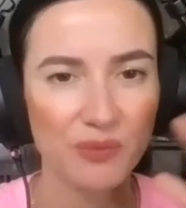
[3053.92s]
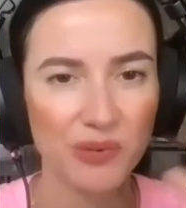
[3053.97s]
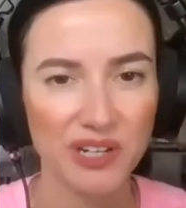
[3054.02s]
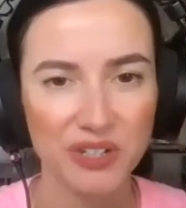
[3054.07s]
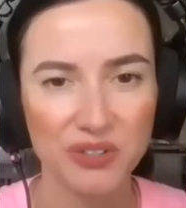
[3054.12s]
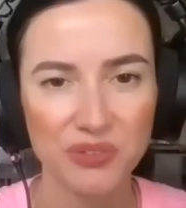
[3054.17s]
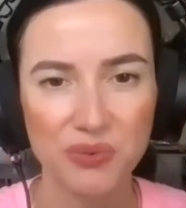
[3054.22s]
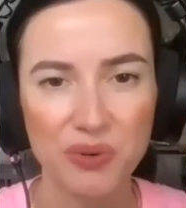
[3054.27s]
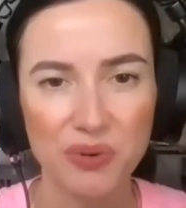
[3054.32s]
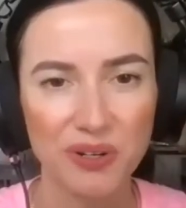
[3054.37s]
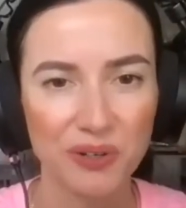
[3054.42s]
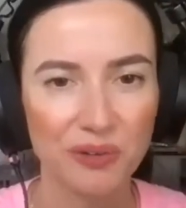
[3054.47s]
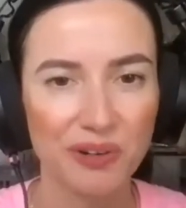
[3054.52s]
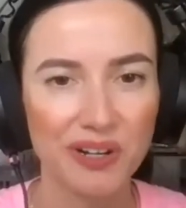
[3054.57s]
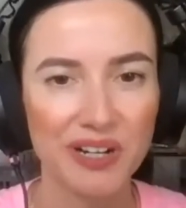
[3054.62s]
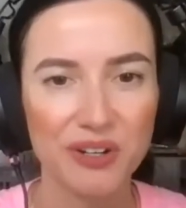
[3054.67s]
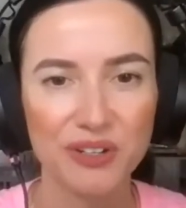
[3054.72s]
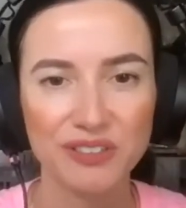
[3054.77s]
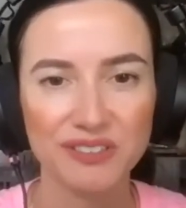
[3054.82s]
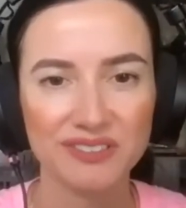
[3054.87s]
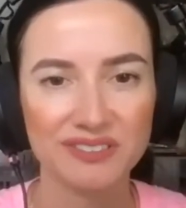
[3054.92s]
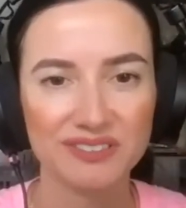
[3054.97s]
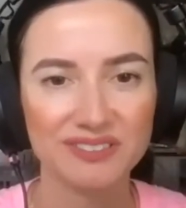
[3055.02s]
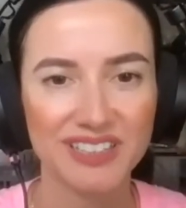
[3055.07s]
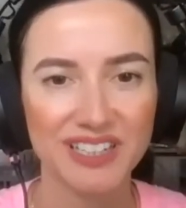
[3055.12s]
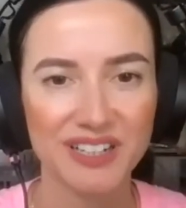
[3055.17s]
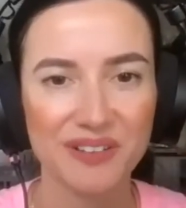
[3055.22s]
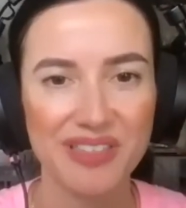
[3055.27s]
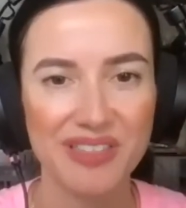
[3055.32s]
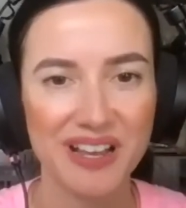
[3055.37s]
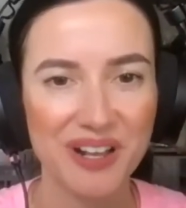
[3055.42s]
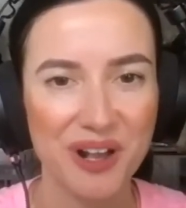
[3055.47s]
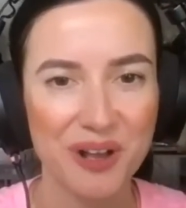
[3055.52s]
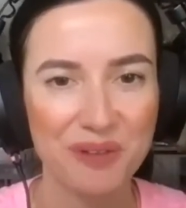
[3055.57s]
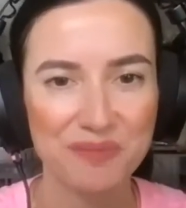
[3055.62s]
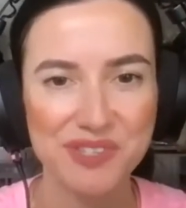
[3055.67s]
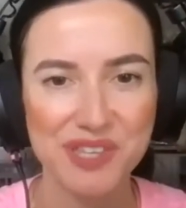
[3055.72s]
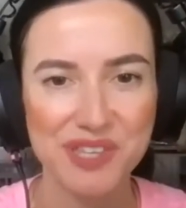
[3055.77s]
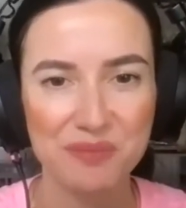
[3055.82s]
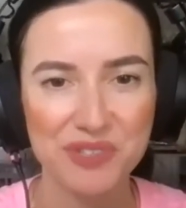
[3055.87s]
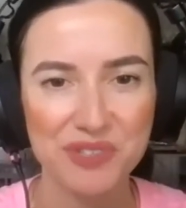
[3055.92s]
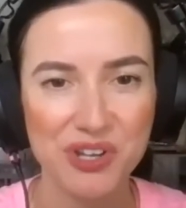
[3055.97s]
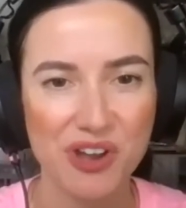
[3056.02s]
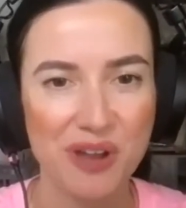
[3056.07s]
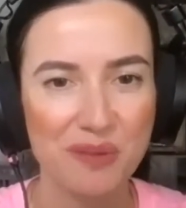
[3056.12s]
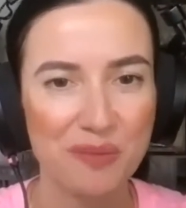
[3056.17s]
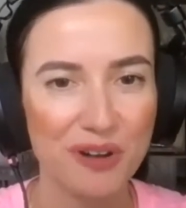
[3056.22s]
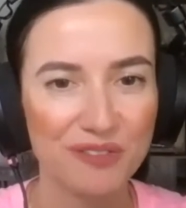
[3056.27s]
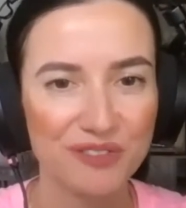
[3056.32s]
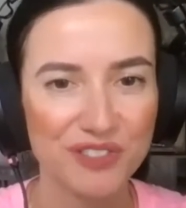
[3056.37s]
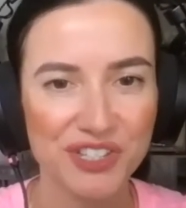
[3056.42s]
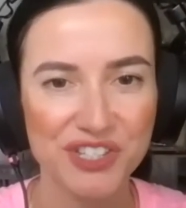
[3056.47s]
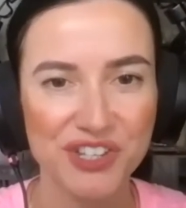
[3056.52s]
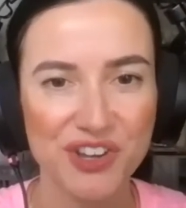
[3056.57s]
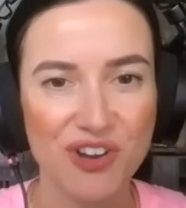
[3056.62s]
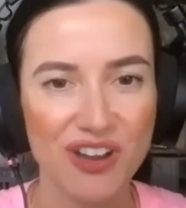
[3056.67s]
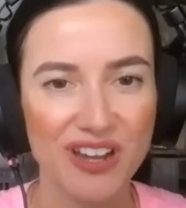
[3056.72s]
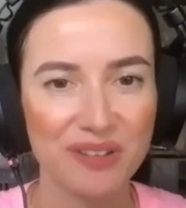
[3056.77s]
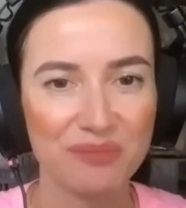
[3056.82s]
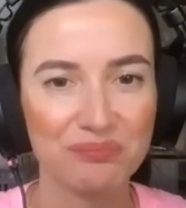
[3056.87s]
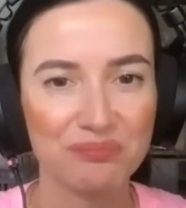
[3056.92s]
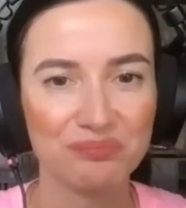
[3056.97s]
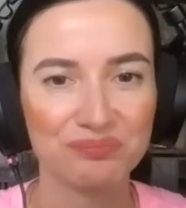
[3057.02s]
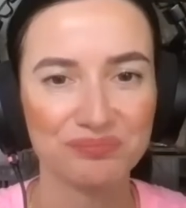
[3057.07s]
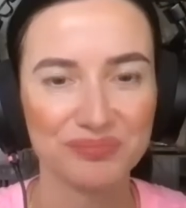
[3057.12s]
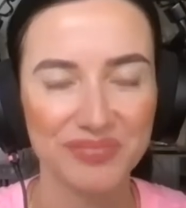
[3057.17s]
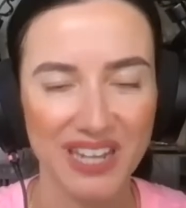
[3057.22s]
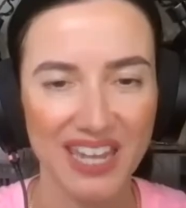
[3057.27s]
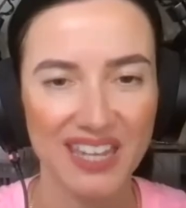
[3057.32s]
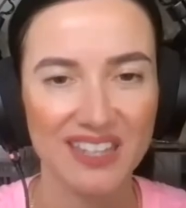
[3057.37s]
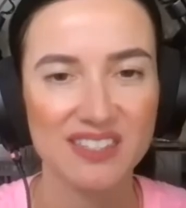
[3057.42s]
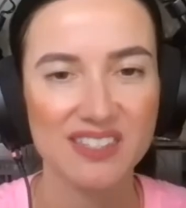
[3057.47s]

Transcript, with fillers: we can all agree on you know that comes Absolutely. up time all after time yes. so